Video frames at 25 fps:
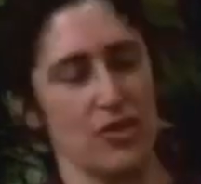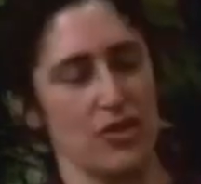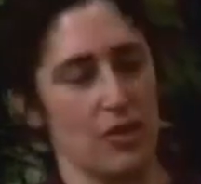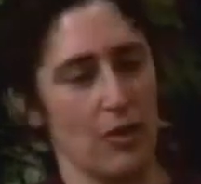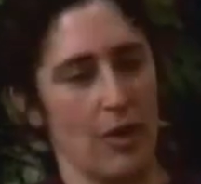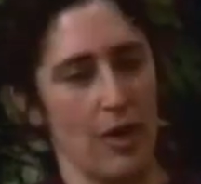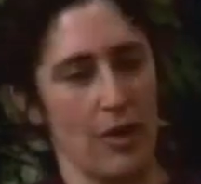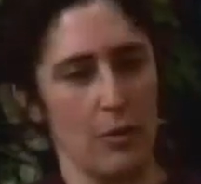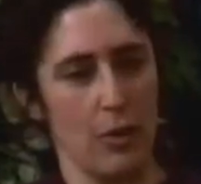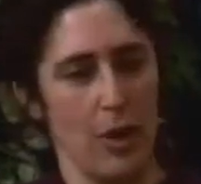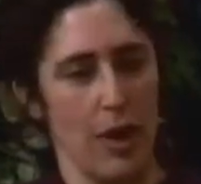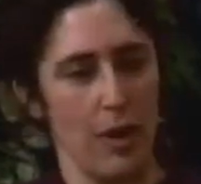
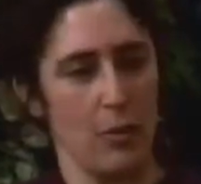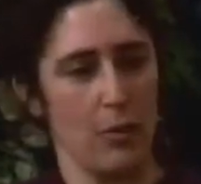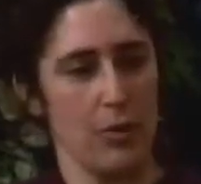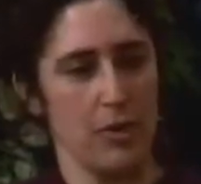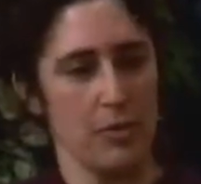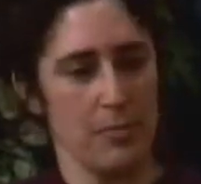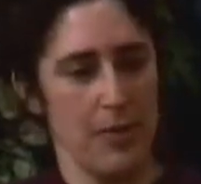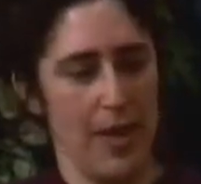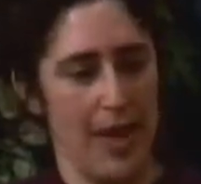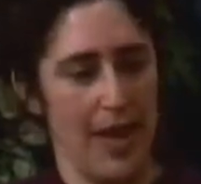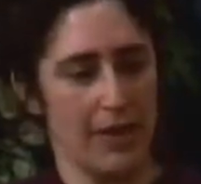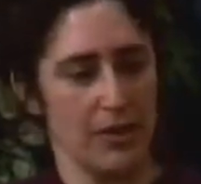So I
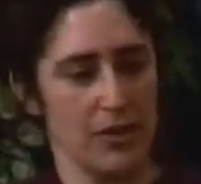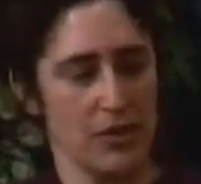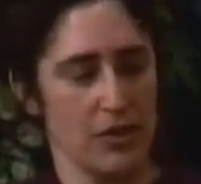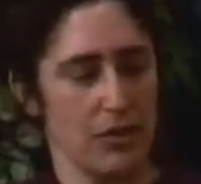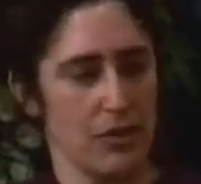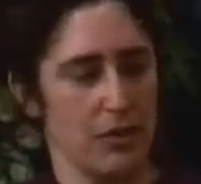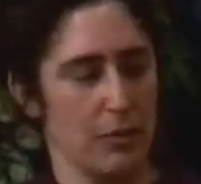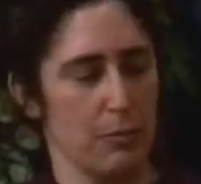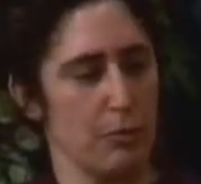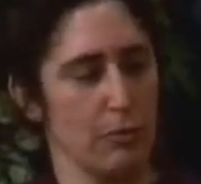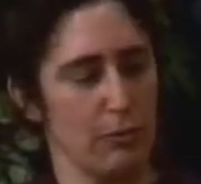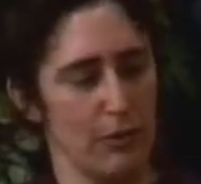went back to
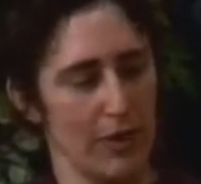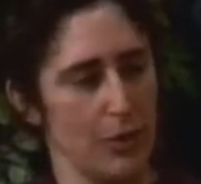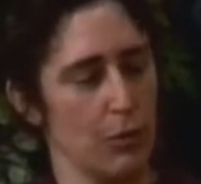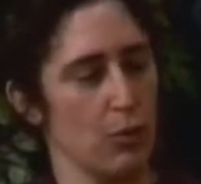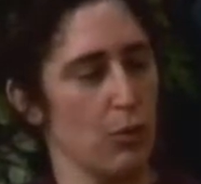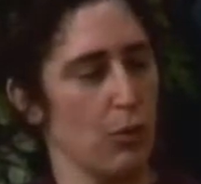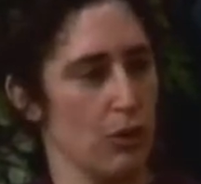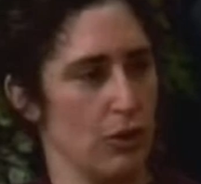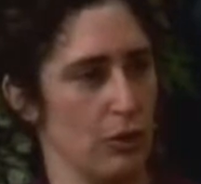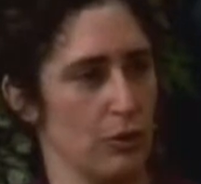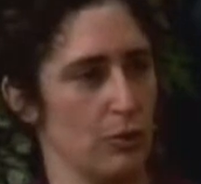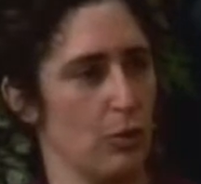the
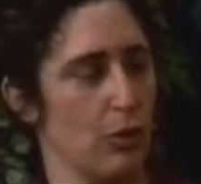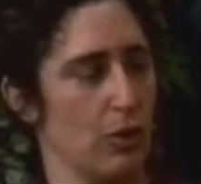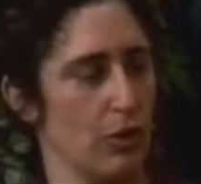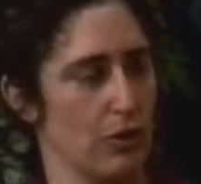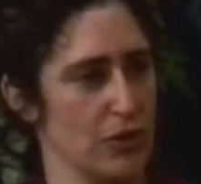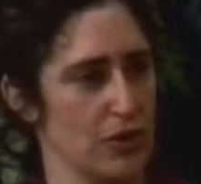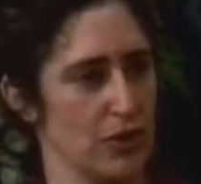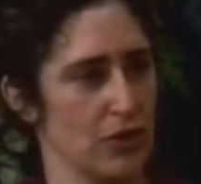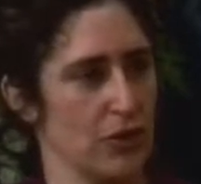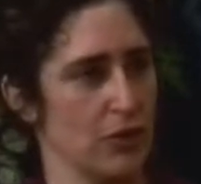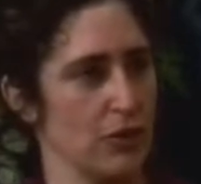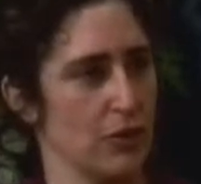pre-World War
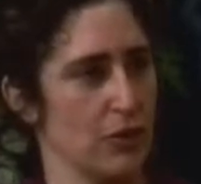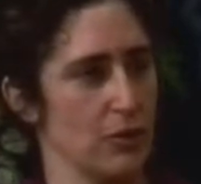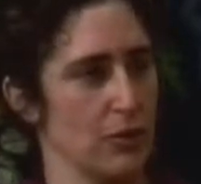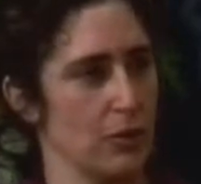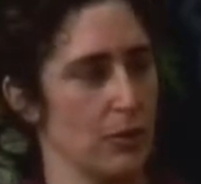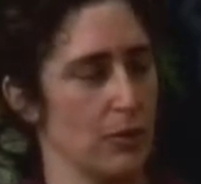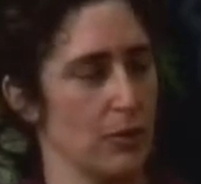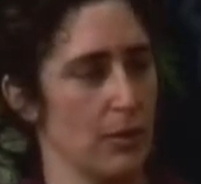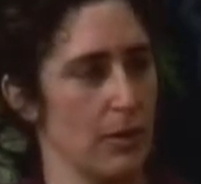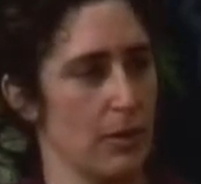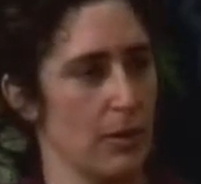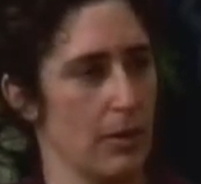II
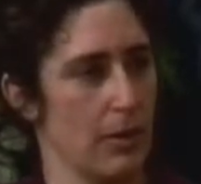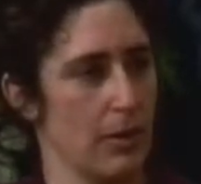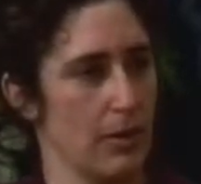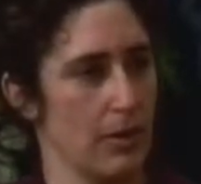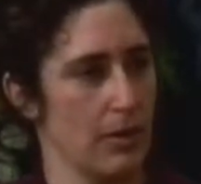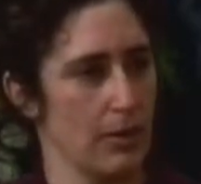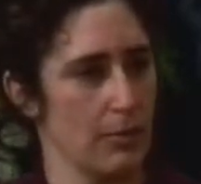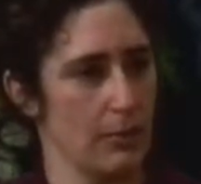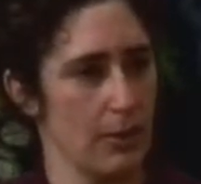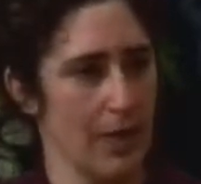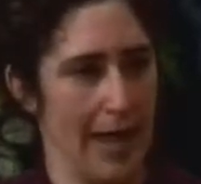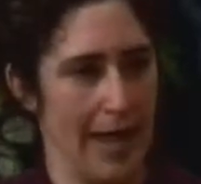
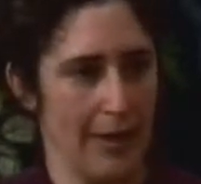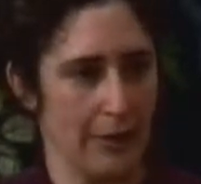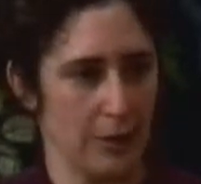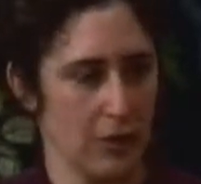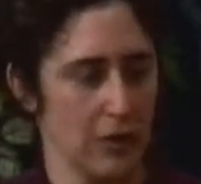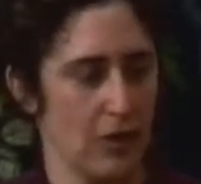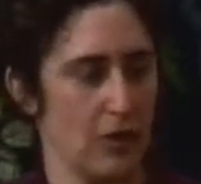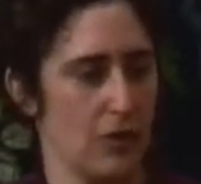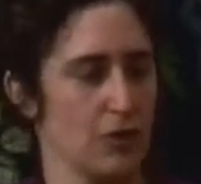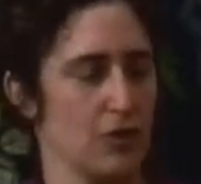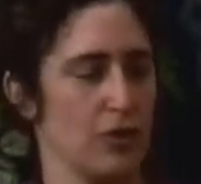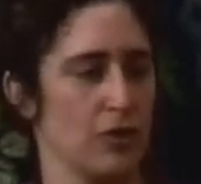
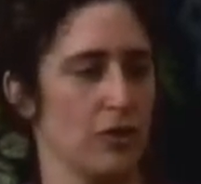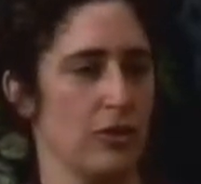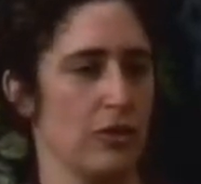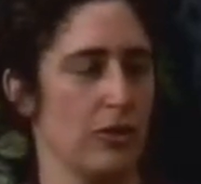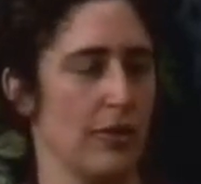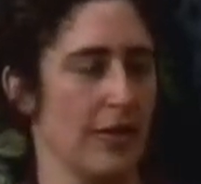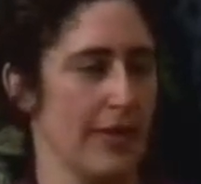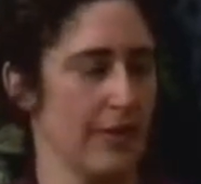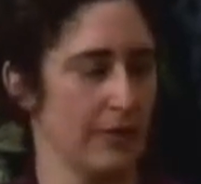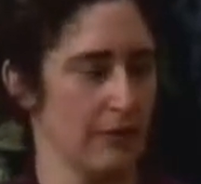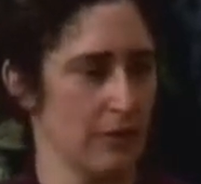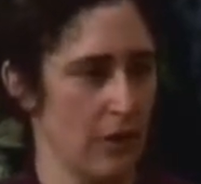
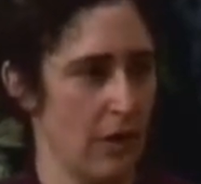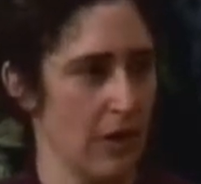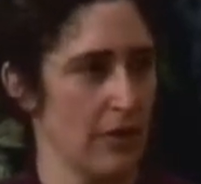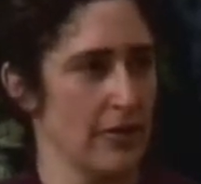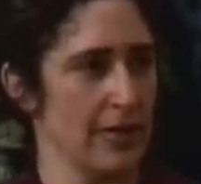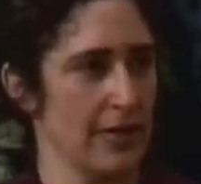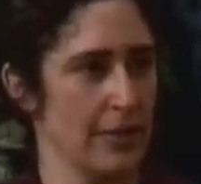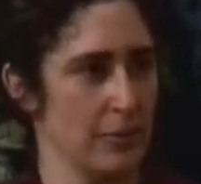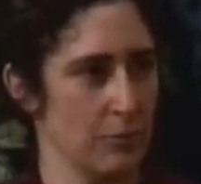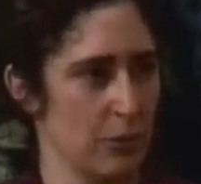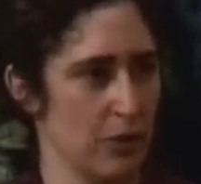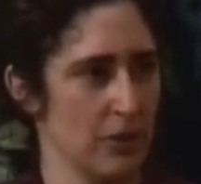agricultural and
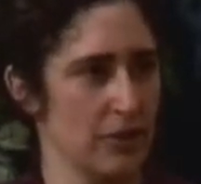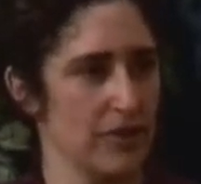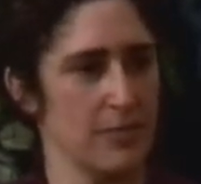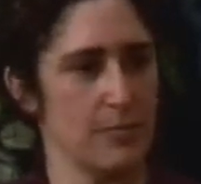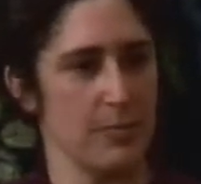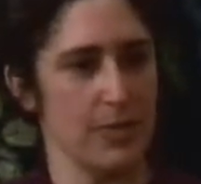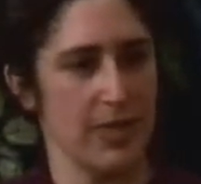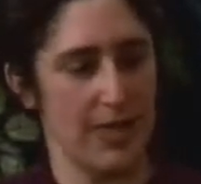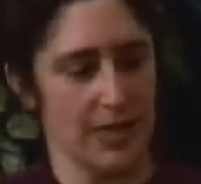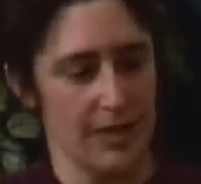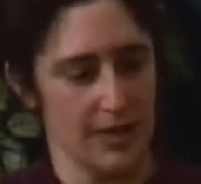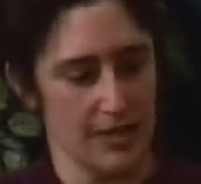gardening books,
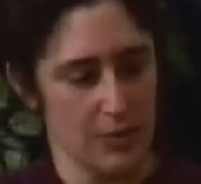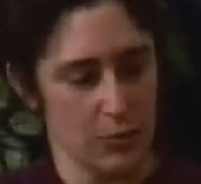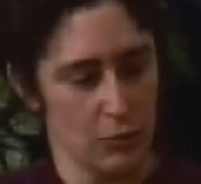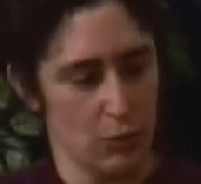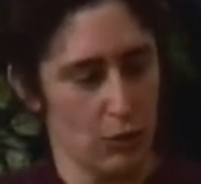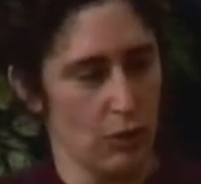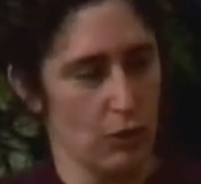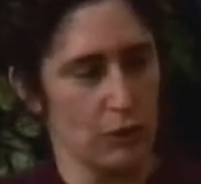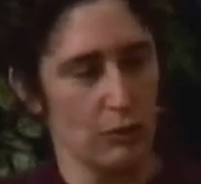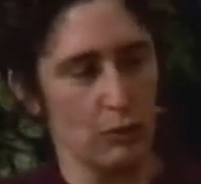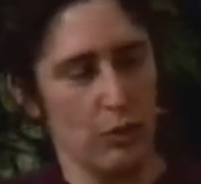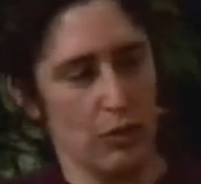because
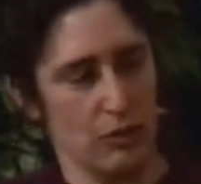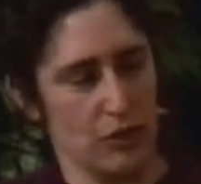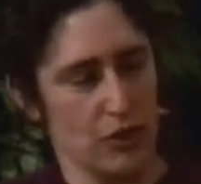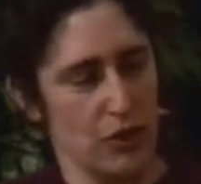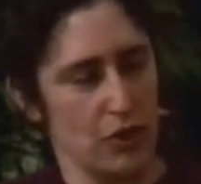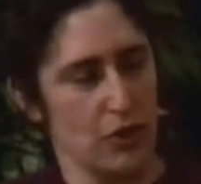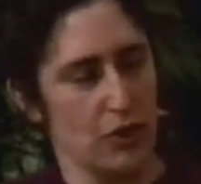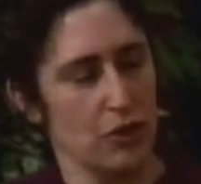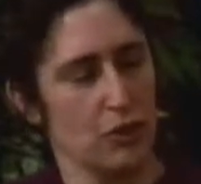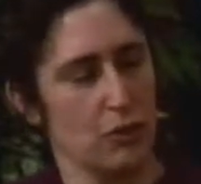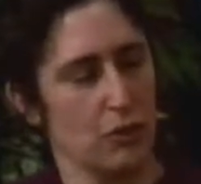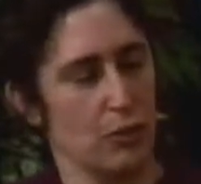World War
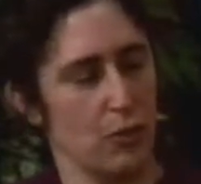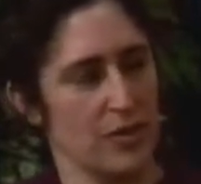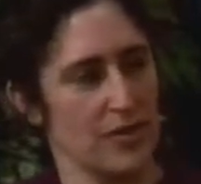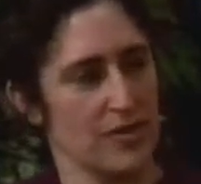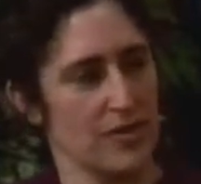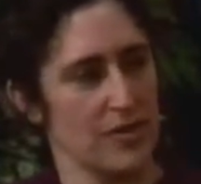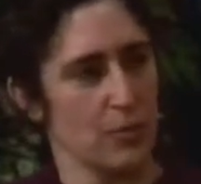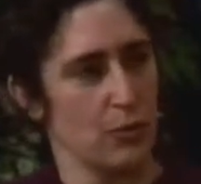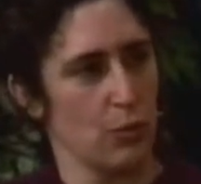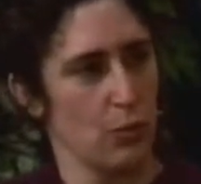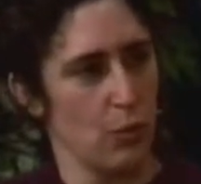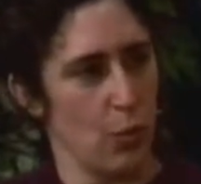II
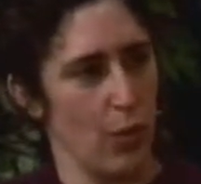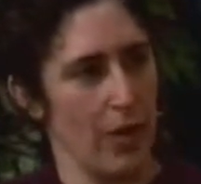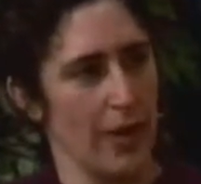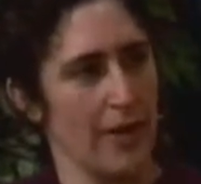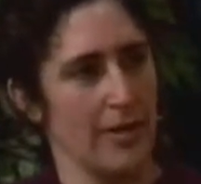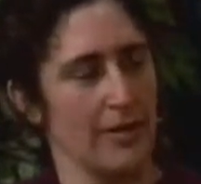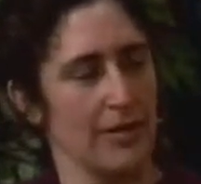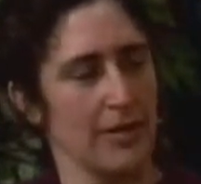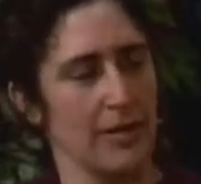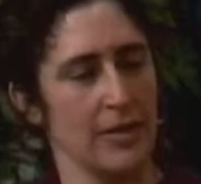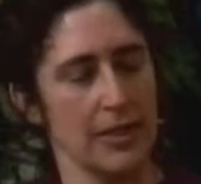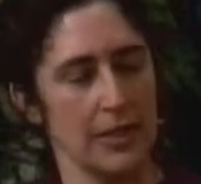was
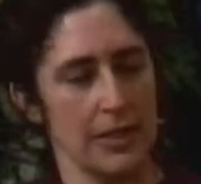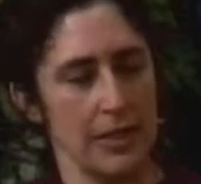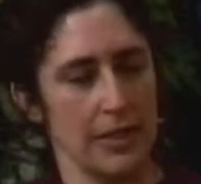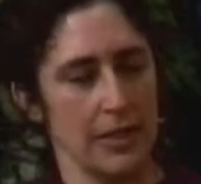when